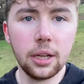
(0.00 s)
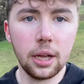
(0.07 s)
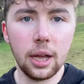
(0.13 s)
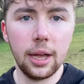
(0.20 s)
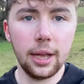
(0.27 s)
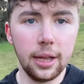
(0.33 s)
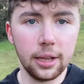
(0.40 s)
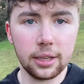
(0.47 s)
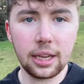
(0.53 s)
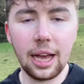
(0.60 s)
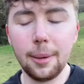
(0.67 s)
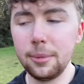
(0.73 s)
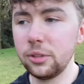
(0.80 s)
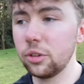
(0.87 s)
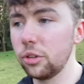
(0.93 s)

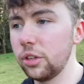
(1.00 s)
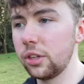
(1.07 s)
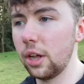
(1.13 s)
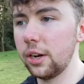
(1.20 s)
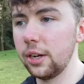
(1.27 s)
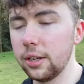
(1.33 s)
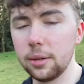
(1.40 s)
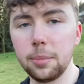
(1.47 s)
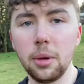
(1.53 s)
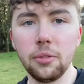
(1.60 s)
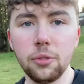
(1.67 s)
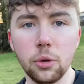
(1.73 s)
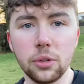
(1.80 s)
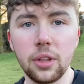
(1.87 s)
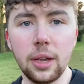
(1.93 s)
Cammy's only done it about
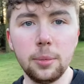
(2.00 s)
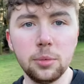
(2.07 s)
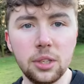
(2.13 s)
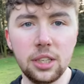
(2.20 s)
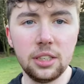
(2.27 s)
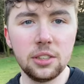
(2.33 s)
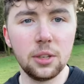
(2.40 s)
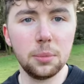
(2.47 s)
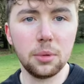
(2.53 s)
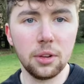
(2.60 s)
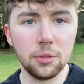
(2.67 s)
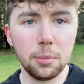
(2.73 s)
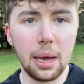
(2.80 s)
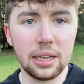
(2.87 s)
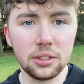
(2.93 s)
4 times and he seems to have
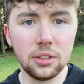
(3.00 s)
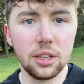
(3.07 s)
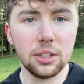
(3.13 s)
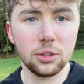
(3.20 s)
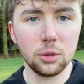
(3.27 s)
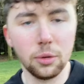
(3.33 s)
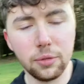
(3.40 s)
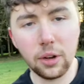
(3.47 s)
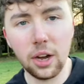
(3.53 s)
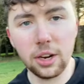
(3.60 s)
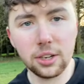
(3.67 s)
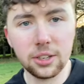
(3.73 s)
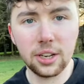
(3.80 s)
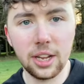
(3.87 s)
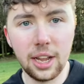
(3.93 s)
mastered it so far.
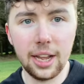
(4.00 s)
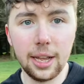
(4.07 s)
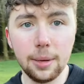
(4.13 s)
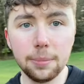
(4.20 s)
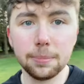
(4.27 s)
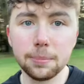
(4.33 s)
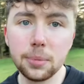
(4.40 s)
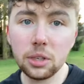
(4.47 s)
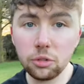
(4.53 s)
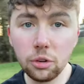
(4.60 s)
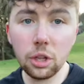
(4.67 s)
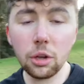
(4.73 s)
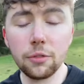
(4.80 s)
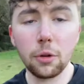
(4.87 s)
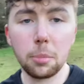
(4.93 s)
But it's really
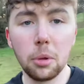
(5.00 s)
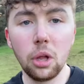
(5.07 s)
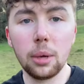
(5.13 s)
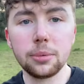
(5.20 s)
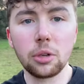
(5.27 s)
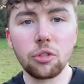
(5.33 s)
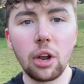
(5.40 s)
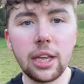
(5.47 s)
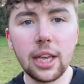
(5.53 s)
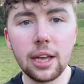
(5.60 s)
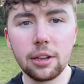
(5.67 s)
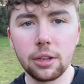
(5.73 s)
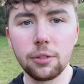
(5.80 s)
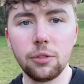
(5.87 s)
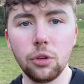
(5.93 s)
good for pull-ups. I'll try and get a
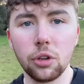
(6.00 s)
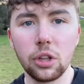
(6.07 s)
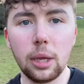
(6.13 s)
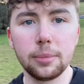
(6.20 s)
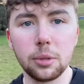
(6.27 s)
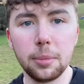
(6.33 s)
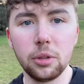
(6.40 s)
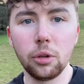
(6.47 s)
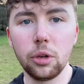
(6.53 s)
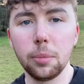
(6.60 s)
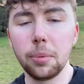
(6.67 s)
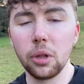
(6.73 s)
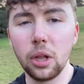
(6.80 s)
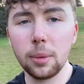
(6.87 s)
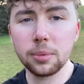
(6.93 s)
few clips of me doing the
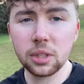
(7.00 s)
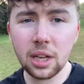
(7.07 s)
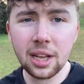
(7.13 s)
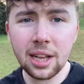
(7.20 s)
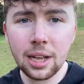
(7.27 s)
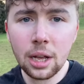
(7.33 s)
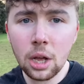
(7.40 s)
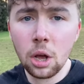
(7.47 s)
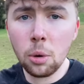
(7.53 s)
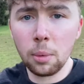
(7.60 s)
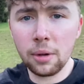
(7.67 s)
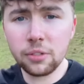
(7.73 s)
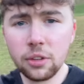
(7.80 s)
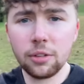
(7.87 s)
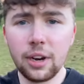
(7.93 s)
pull-ups.
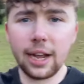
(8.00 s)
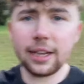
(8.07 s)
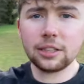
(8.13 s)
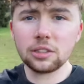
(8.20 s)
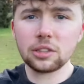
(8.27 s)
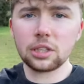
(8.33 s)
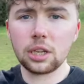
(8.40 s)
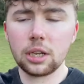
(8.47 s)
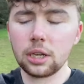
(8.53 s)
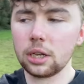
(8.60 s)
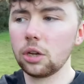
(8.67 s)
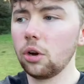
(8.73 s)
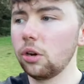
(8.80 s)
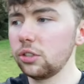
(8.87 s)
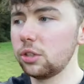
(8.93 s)
With the rings,
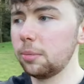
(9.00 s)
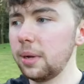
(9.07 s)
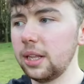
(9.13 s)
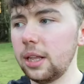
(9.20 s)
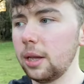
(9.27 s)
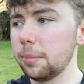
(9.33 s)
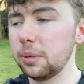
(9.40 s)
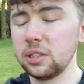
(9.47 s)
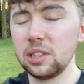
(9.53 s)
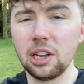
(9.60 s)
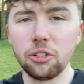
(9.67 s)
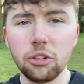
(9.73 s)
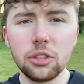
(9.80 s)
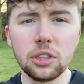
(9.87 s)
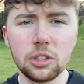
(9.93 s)
cause the way they are
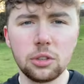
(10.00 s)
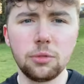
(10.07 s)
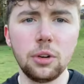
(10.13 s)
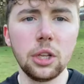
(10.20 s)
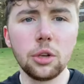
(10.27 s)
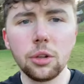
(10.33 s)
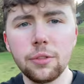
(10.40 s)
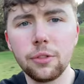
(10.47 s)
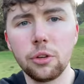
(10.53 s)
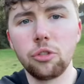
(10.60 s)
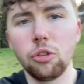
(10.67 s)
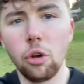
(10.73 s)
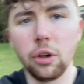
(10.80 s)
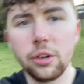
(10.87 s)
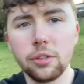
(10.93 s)
positioned, it's really good for
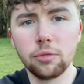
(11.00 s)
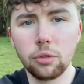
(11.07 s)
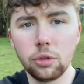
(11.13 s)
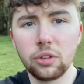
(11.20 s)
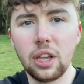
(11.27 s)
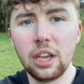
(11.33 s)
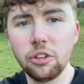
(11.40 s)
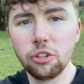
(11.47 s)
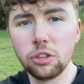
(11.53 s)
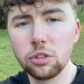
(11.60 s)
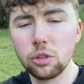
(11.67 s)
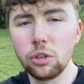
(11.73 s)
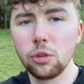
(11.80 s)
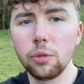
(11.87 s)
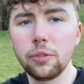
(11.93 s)
joint rotation, so
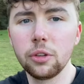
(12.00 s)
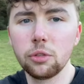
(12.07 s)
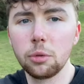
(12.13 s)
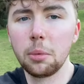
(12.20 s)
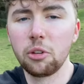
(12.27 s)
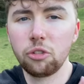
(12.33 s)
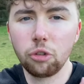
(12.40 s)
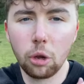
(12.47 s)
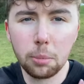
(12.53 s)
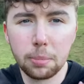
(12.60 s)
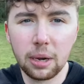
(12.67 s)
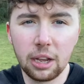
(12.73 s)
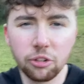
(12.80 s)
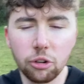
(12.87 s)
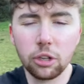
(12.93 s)
you don't feel too much joint
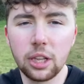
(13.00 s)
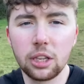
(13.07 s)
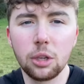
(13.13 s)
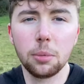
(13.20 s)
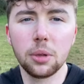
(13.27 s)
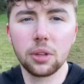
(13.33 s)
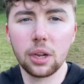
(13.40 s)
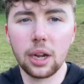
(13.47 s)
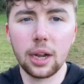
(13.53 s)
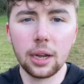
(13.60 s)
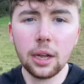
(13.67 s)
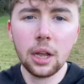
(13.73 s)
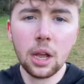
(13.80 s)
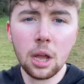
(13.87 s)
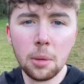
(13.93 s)
pressure like you would in a
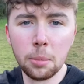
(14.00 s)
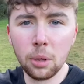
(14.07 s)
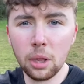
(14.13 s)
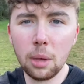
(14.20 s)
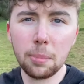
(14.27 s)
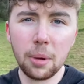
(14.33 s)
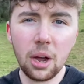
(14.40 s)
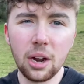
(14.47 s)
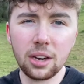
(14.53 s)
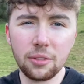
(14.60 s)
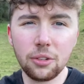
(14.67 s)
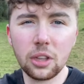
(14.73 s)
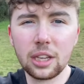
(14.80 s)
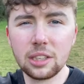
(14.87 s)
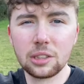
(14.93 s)
pull-up bar, and I feel
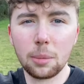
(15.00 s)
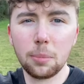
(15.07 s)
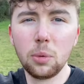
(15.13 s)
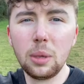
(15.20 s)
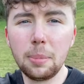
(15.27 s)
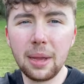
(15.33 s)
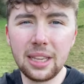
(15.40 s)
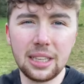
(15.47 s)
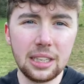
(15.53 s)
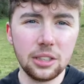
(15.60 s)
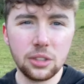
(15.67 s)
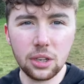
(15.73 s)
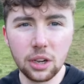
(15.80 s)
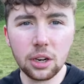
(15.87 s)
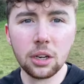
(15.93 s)
like it's a wee bit
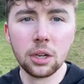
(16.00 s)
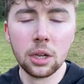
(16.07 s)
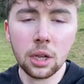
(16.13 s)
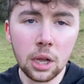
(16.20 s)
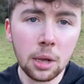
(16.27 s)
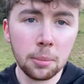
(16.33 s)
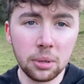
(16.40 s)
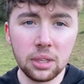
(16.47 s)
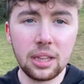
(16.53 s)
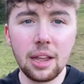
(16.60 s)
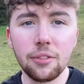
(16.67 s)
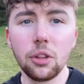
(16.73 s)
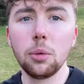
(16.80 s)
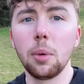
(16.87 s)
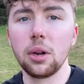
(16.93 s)
easier, but you
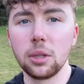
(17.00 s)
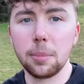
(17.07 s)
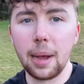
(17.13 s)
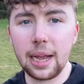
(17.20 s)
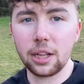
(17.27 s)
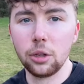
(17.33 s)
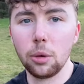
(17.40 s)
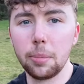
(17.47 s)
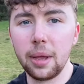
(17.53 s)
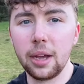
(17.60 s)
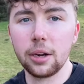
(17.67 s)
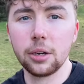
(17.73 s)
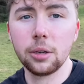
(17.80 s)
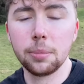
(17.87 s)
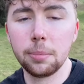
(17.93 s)
definitely work the back a lot
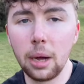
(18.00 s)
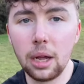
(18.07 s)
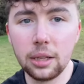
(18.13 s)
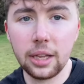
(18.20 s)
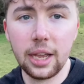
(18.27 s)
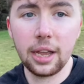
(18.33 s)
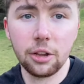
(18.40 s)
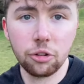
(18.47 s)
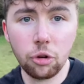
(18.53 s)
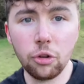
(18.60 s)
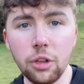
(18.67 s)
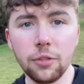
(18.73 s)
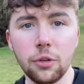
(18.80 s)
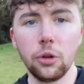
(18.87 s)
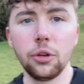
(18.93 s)
better. But I'll show you
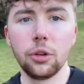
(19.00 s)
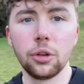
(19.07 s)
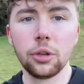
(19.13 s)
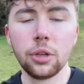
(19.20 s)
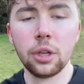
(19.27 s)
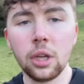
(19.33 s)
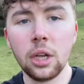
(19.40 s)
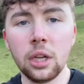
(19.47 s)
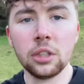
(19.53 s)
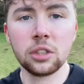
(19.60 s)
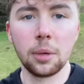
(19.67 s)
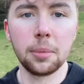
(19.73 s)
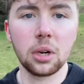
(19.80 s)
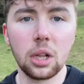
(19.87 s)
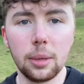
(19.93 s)
through
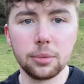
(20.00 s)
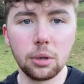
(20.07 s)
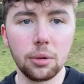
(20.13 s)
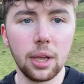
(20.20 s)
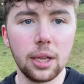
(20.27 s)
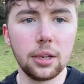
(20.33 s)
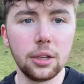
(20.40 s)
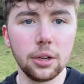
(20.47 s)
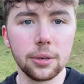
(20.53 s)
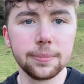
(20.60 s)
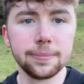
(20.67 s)
some of the clips I'll get in here.